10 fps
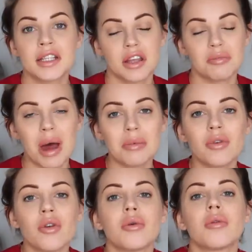So the
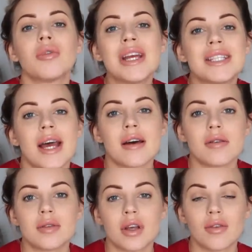Mamaroo
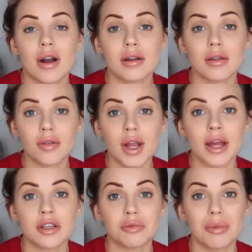retails around
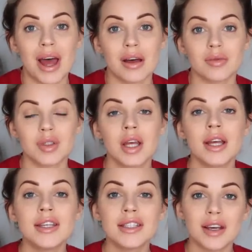£300,
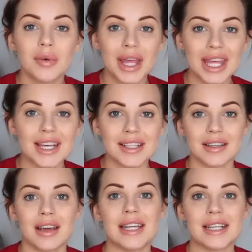so it
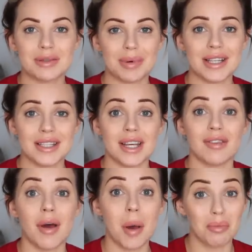is an
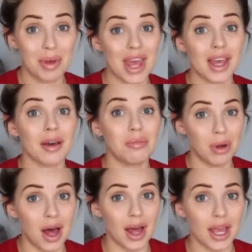expensive big
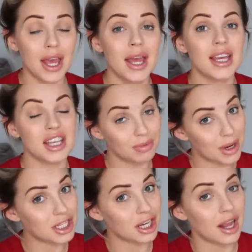buy,
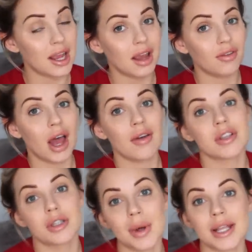especially if you're
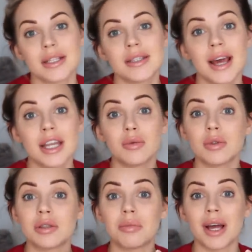having twins and you
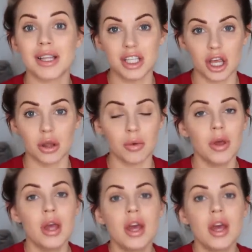want to buy two.